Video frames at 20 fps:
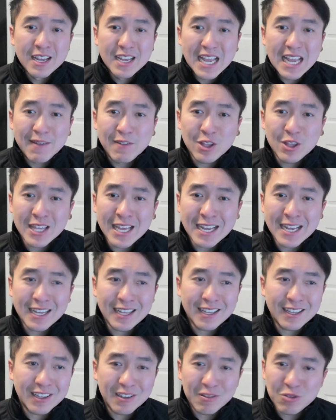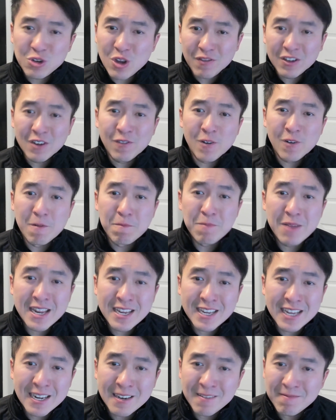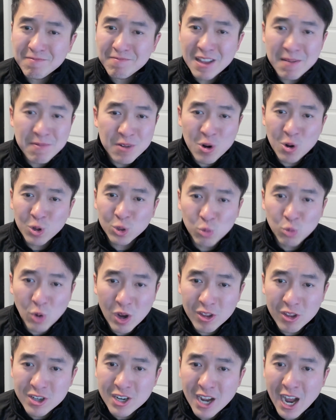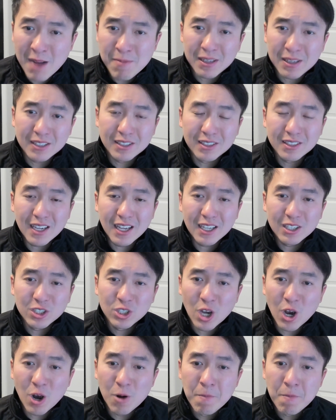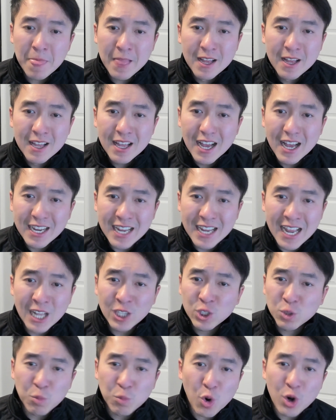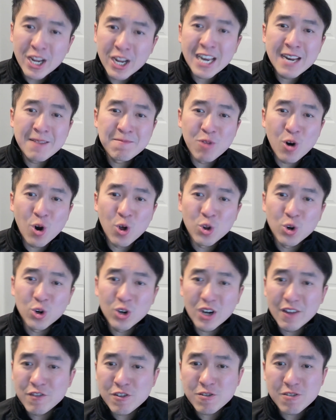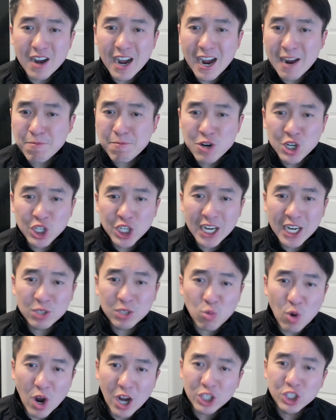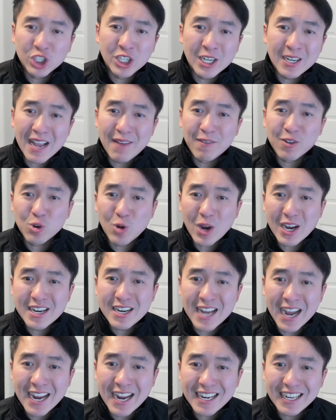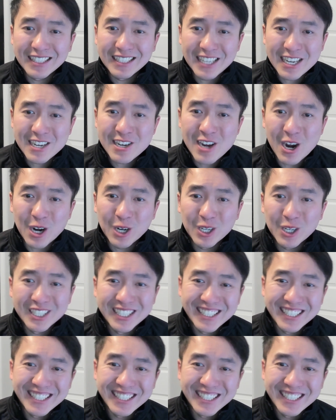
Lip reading: If you think you have a different opinion, let me know as well in the comments. So again, it's your boy Kenny Boulder. I appreciate you guys watching. Have a great night and take care.